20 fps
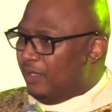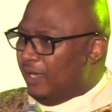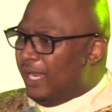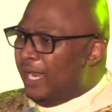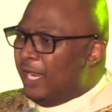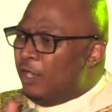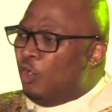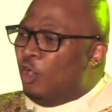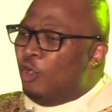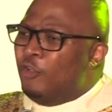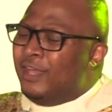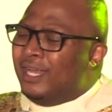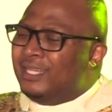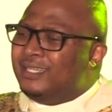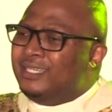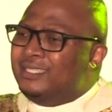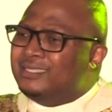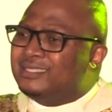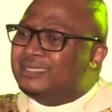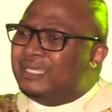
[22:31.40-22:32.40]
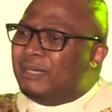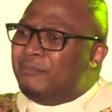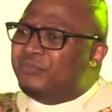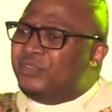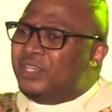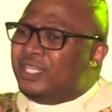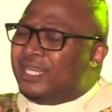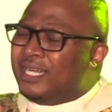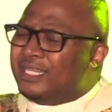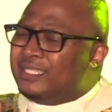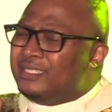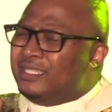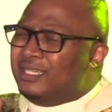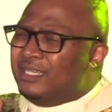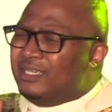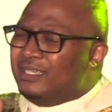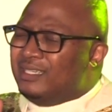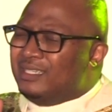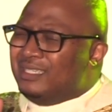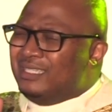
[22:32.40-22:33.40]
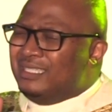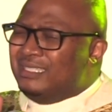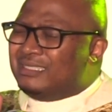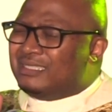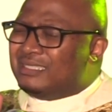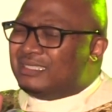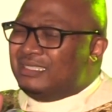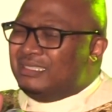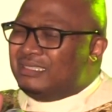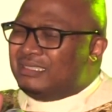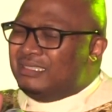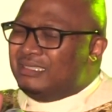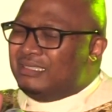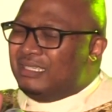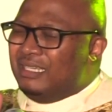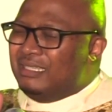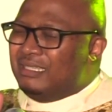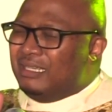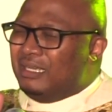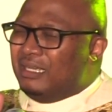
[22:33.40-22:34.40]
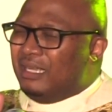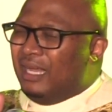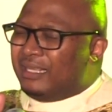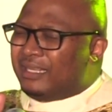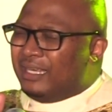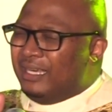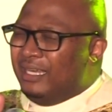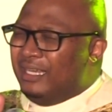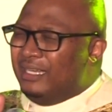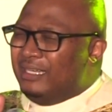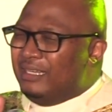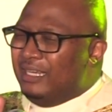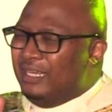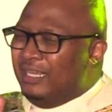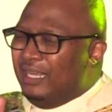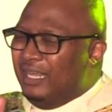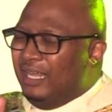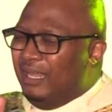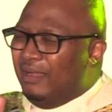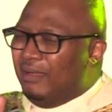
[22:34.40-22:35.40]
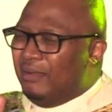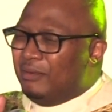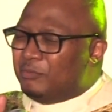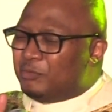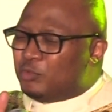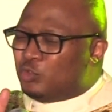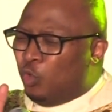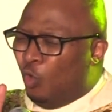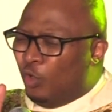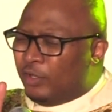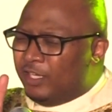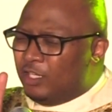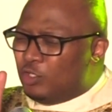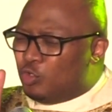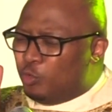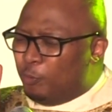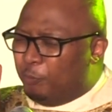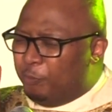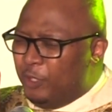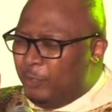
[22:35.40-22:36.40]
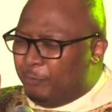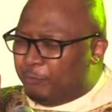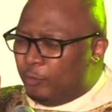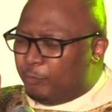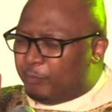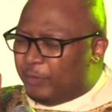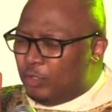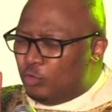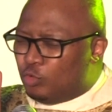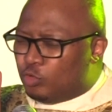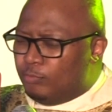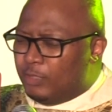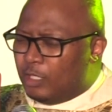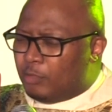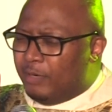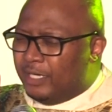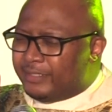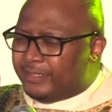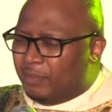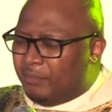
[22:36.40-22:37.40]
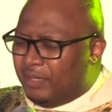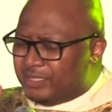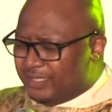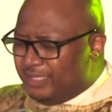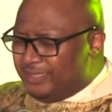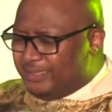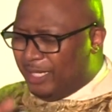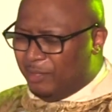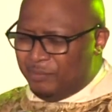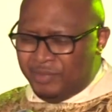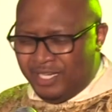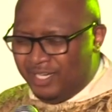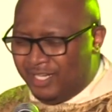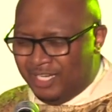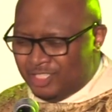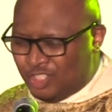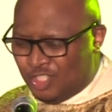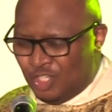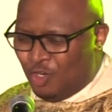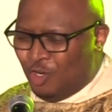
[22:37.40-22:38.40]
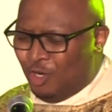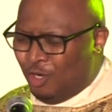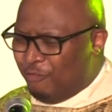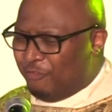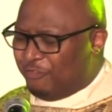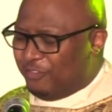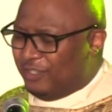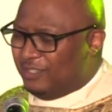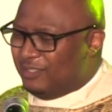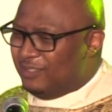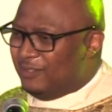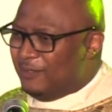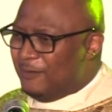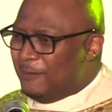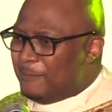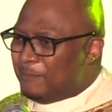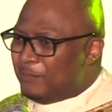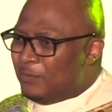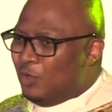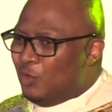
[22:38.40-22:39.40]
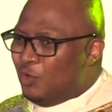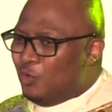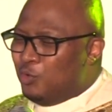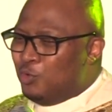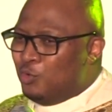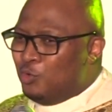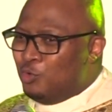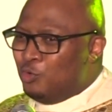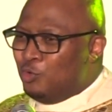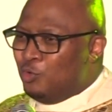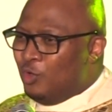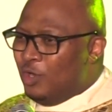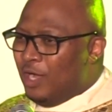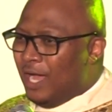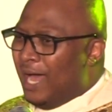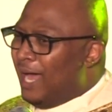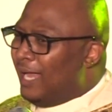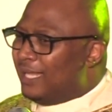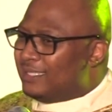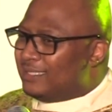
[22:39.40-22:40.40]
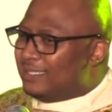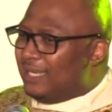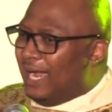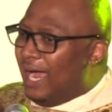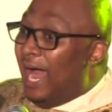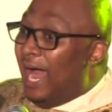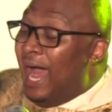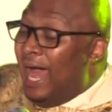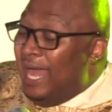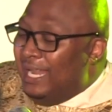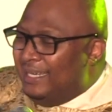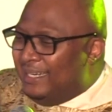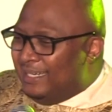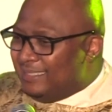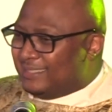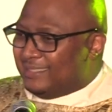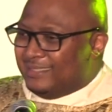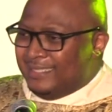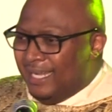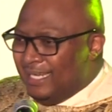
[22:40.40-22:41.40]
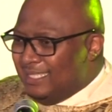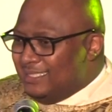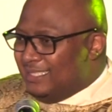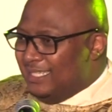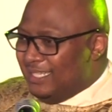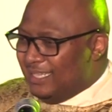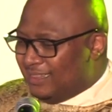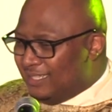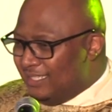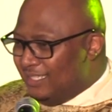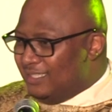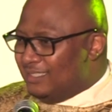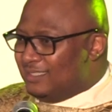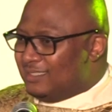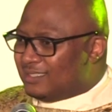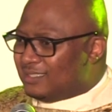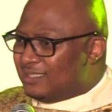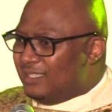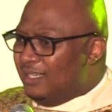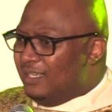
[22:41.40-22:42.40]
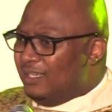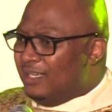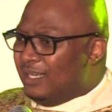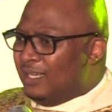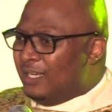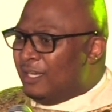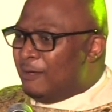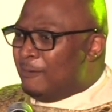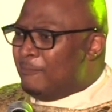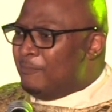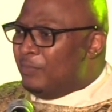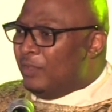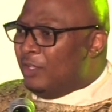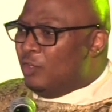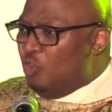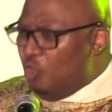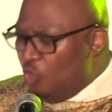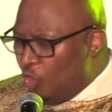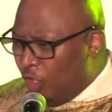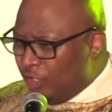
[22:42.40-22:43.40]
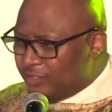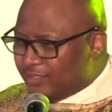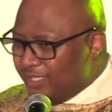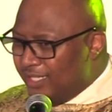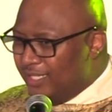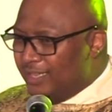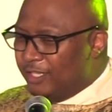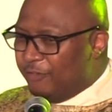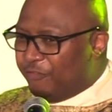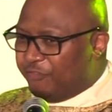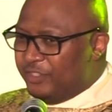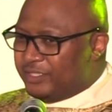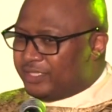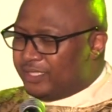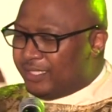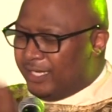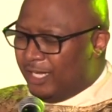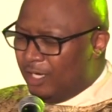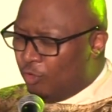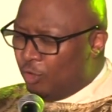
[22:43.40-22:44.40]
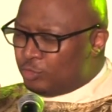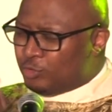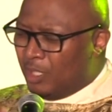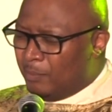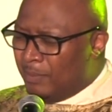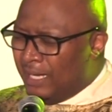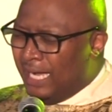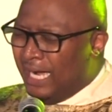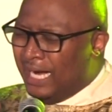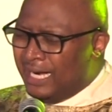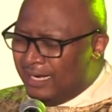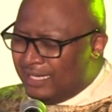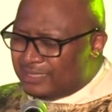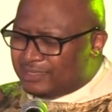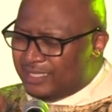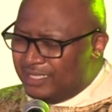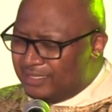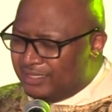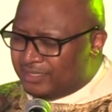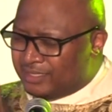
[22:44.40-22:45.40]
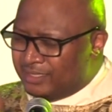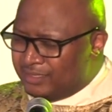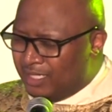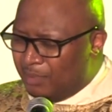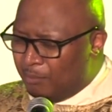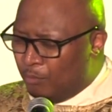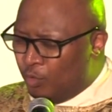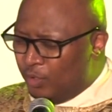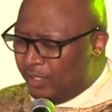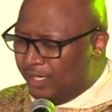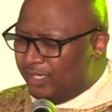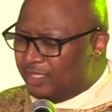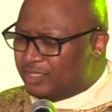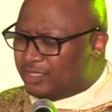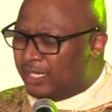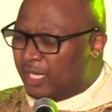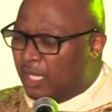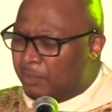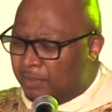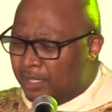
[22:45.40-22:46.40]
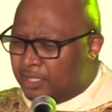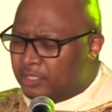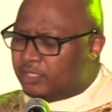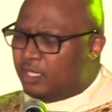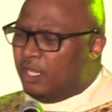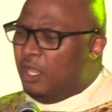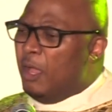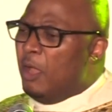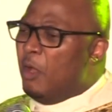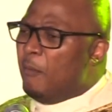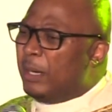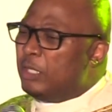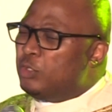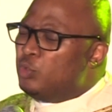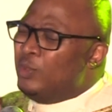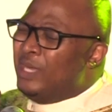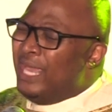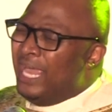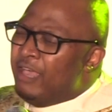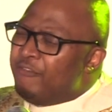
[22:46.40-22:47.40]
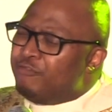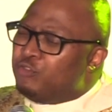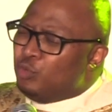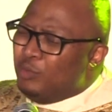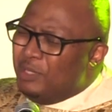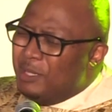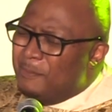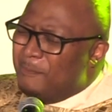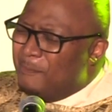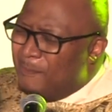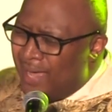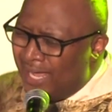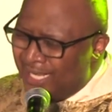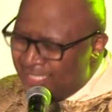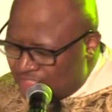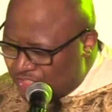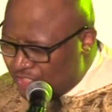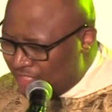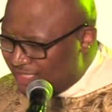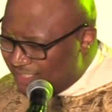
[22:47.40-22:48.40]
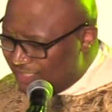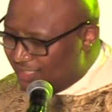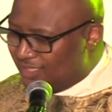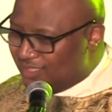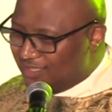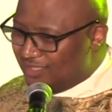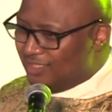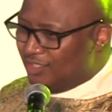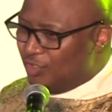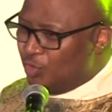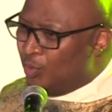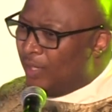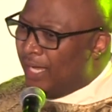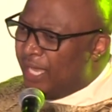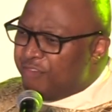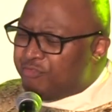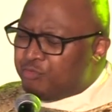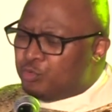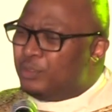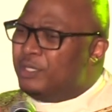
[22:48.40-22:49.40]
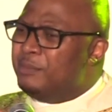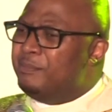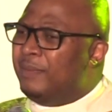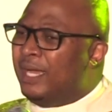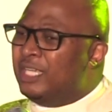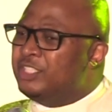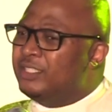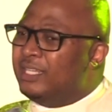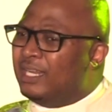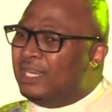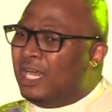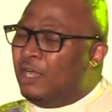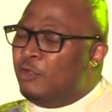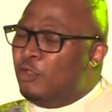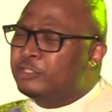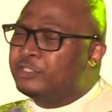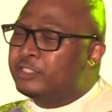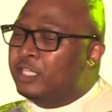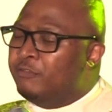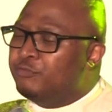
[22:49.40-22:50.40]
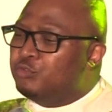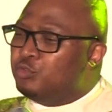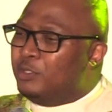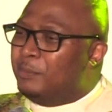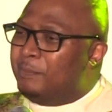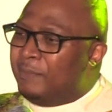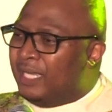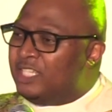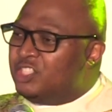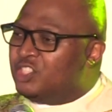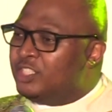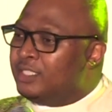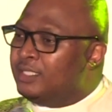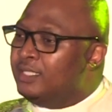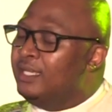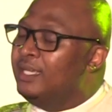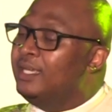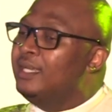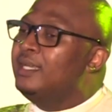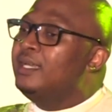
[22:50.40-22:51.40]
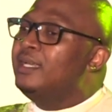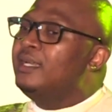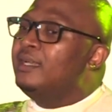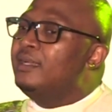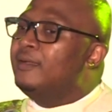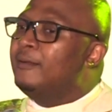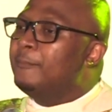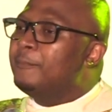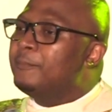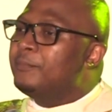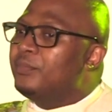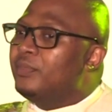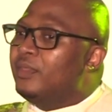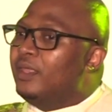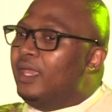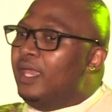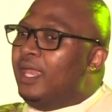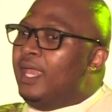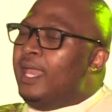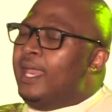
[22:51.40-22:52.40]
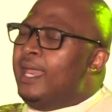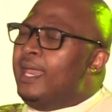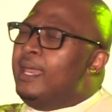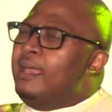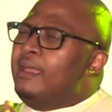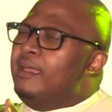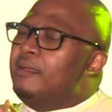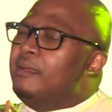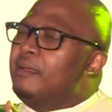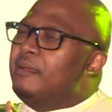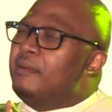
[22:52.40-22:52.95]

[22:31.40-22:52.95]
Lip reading: And I know that is something that is, again, talking to people, but nkumakubantu abasentabeni kaJehova, who are understanding things not in the physical, but understand this in temoyeni njengamanje. But you have to imagine, allow yourself to imagine a